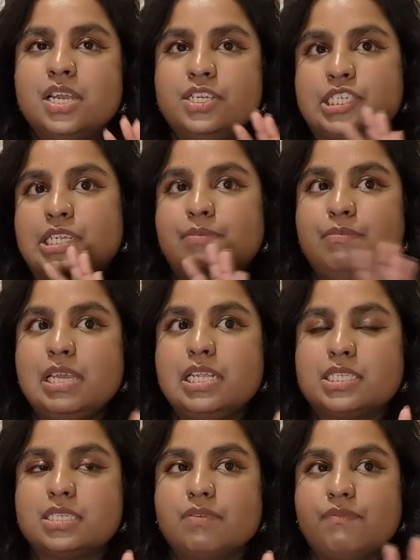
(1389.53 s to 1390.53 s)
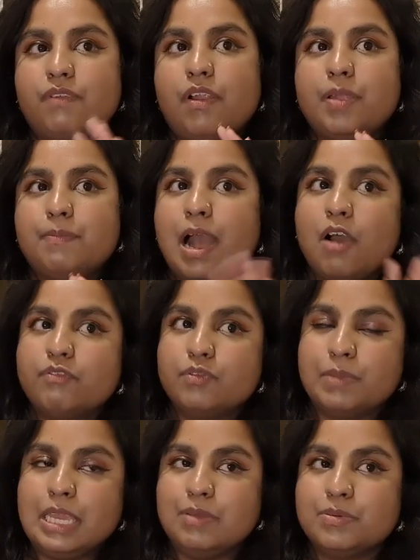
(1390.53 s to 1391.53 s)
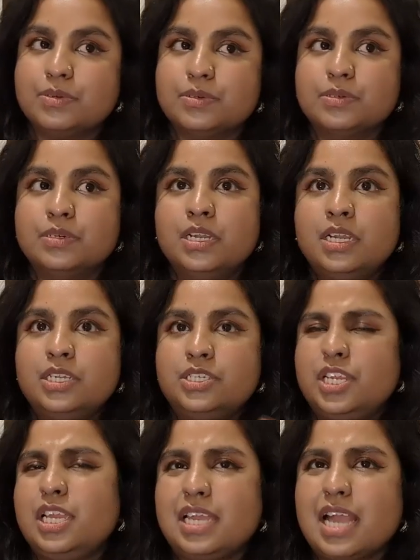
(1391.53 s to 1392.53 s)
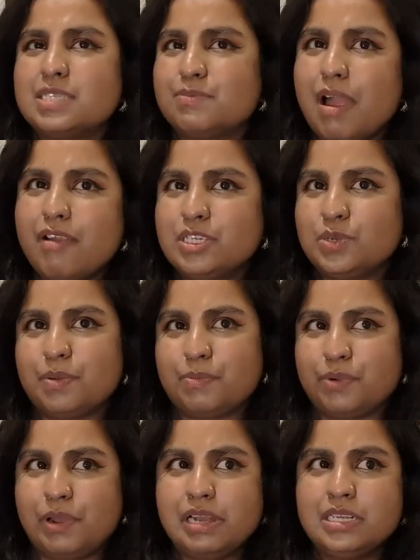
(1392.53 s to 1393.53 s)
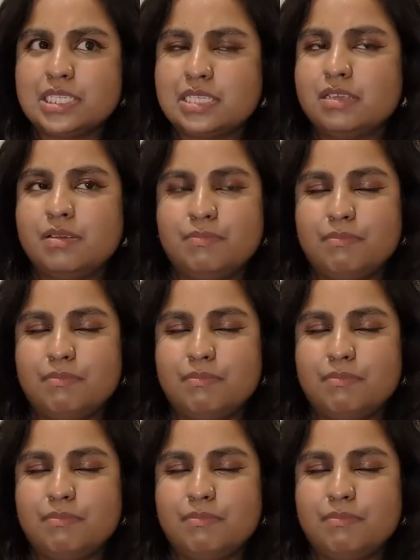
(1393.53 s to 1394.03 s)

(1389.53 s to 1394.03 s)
She meets very powerful people. She gets married to a prince,